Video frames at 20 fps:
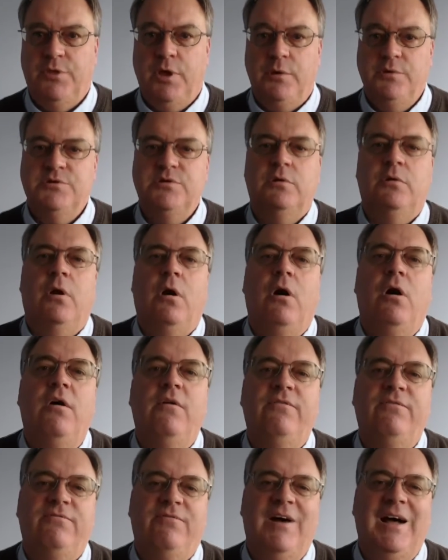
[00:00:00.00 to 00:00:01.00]
Those are
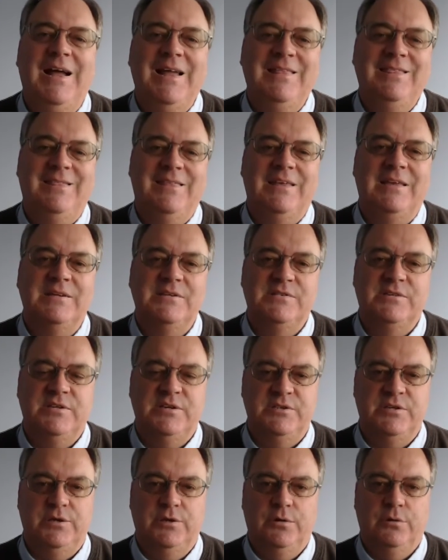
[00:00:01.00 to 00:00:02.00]
all fine things
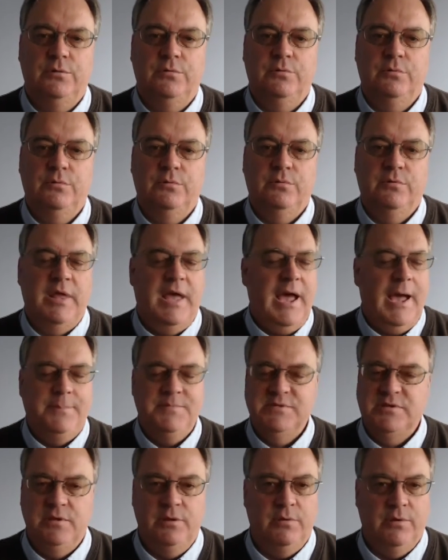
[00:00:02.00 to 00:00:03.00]
to do. They
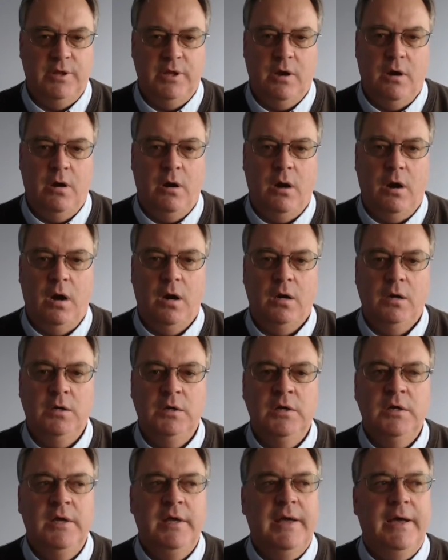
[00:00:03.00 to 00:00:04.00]
absolutely are.
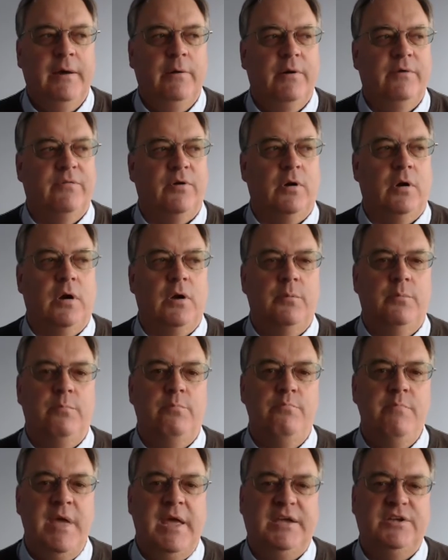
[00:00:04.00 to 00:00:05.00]
However,
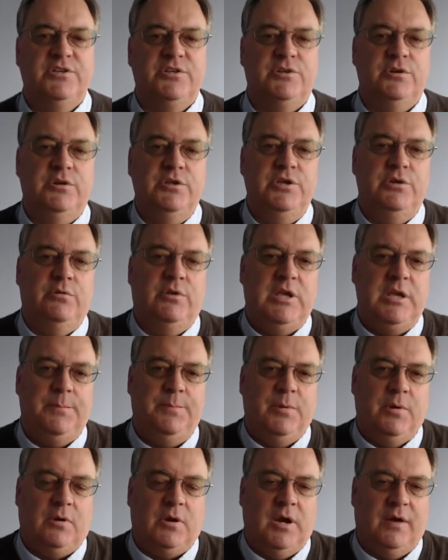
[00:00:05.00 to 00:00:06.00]
make sure you
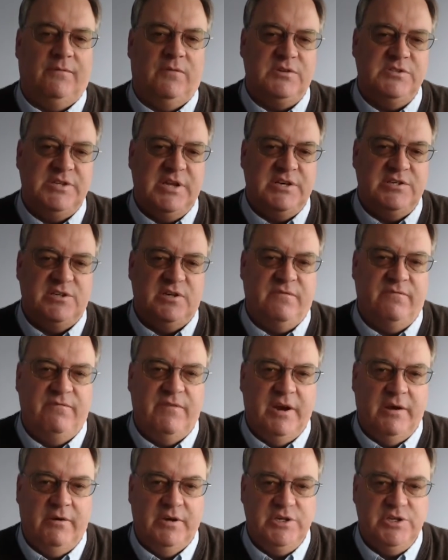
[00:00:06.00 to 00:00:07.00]
keep your conversation
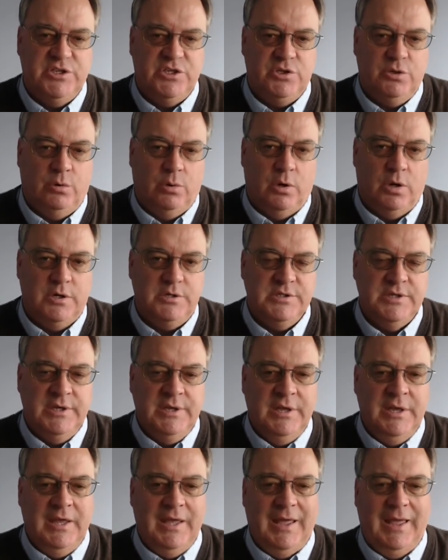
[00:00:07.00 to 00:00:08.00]
very short.
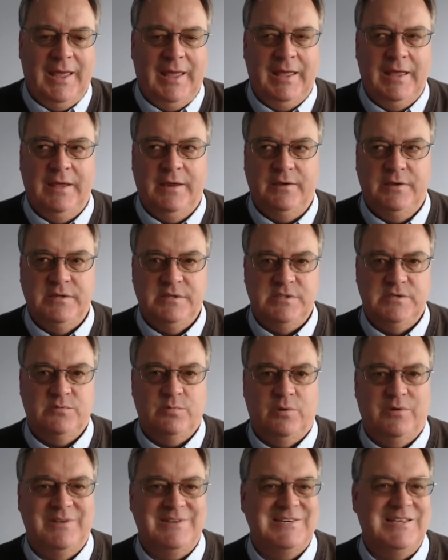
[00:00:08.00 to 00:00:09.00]
And this
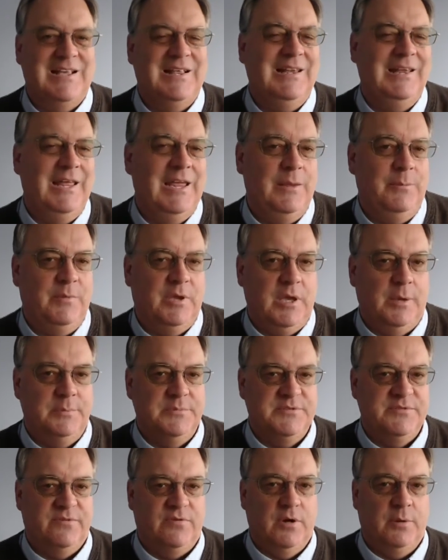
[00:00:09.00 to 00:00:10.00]
is where this claim
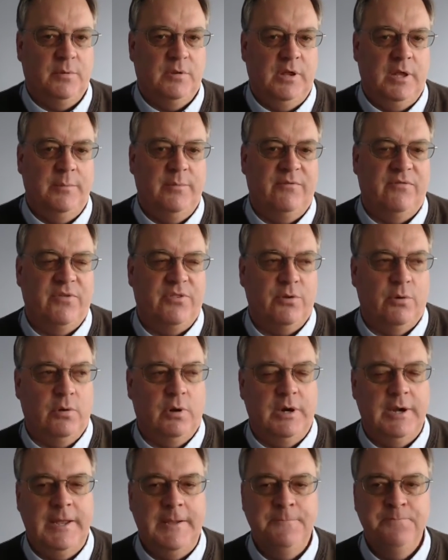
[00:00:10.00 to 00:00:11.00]
comes from, claim of
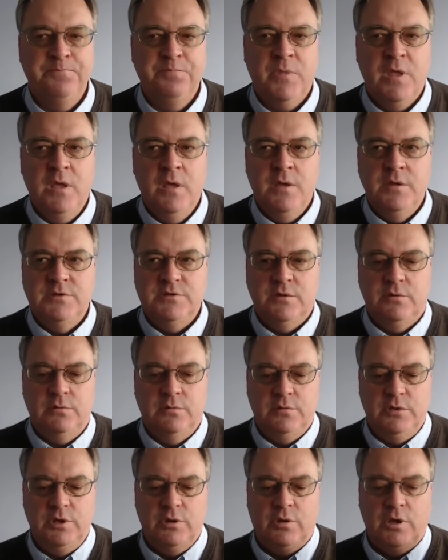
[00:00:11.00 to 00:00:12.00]
authority.
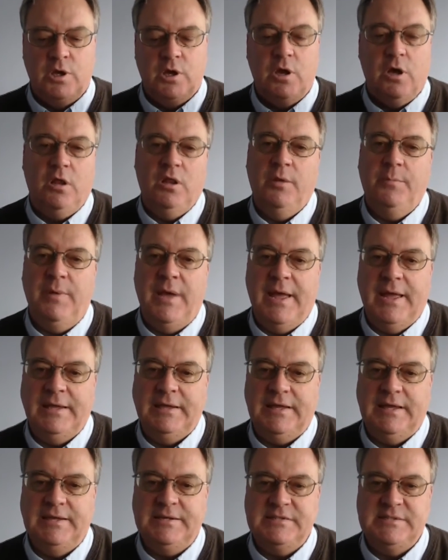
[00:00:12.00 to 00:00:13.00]
So you can call a
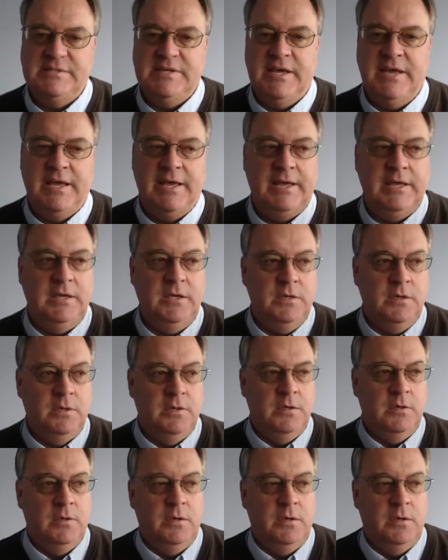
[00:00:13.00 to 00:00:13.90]
bank and say,